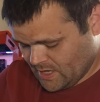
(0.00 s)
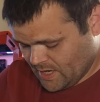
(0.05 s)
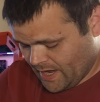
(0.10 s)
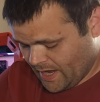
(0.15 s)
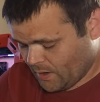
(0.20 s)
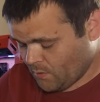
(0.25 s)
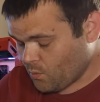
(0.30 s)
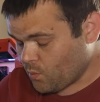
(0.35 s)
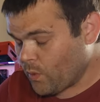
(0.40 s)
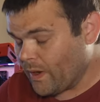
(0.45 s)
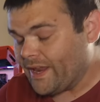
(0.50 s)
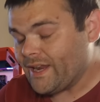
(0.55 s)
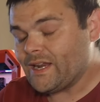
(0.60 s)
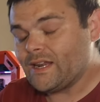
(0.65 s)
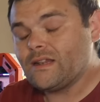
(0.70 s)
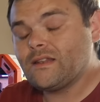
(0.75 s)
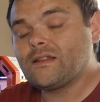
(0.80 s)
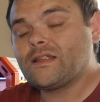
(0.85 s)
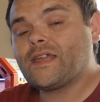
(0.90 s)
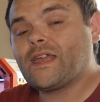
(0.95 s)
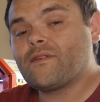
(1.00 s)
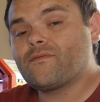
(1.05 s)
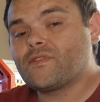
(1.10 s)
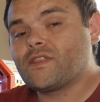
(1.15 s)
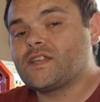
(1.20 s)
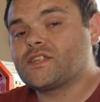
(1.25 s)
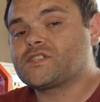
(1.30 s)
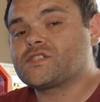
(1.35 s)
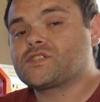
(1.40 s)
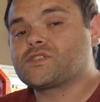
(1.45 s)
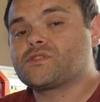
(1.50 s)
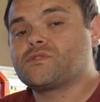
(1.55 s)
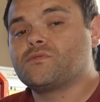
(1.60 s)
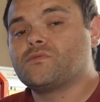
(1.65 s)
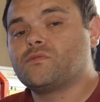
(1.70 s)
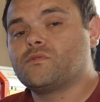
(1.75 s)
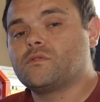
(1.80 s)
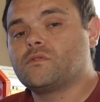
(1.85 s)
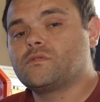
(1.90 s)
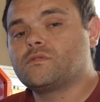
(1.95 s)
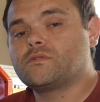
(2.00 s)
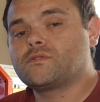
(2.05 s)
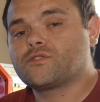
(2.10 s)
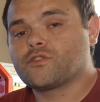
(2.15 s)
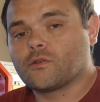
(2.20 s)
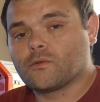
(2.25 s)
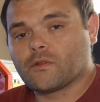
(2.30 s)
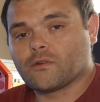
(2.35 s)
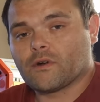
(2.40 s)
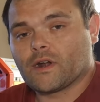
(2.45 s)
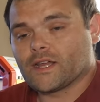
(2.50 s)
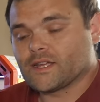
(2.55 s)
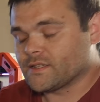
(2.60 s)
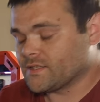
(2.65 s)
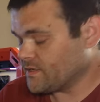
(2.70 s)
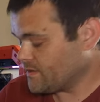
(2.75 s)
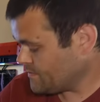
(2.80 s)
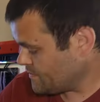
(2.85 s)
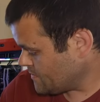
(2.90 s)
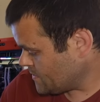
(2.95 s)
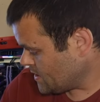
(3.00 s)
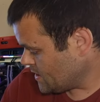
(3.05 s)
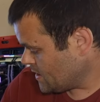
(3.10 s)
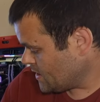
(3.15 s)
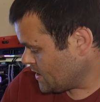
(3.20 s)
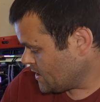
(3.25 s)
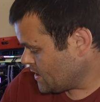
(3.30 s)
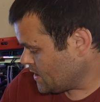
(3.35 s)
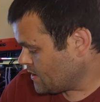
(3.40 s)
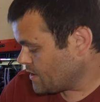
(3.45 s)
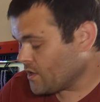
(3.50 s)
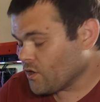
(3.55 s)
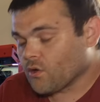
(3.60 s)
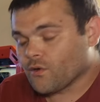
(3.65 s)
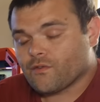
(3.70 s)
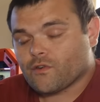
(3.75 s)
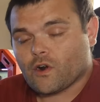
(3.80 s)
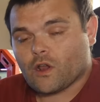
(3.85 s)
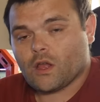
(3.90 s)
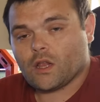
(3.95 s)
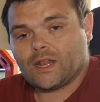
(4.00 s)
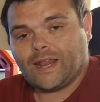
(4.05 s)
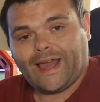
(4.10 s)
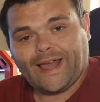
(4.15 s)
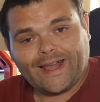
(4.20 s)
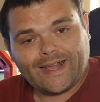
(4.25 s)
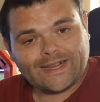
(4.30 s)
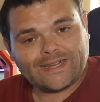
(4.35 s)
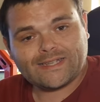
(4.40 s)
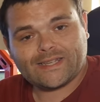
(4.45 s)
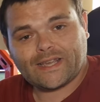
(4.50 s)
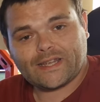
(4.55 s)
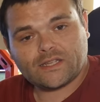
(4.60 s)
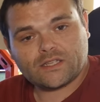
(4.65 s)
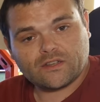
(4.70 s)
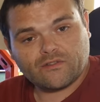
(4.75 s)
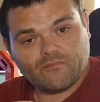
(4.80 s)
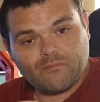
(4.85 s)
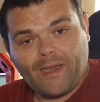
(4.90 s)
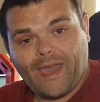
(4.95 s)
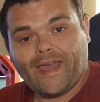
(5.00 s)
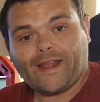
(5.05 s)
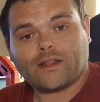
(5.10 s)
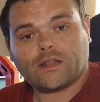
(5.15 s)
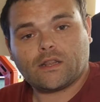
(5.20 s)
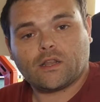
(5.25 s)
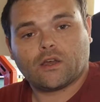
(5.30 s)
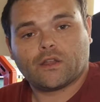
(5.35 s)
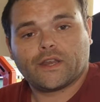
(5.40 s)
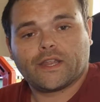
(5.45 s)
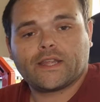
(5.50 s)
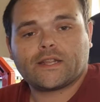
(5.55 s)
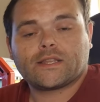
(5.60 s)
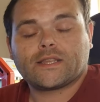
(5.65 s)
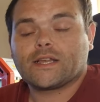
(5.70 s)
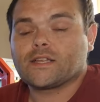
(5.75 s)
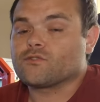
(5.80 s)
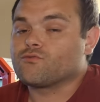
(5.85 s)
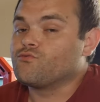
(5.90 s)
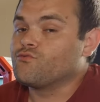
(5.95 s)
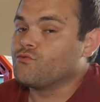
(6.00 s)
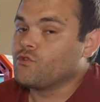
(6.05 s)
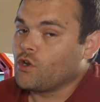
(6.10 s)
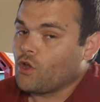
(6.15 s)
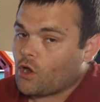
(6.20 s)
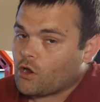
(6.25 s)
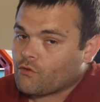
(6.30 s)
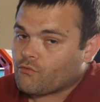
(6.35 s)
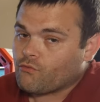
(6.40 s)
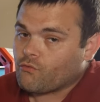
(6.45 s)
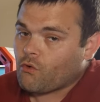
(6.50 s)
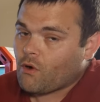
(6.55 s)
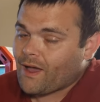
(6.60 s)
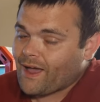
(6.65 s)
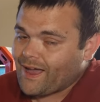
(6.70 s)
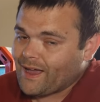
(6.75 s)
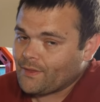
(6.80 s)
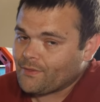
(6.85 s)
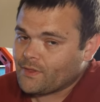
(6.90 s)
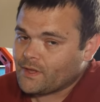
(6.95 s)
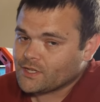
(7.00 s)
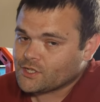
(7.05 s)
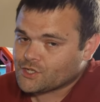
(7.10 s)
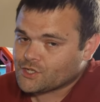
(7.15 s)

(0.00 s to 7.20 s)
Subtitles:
I will give this to Thermalright. The overall accent of metal on it does look rather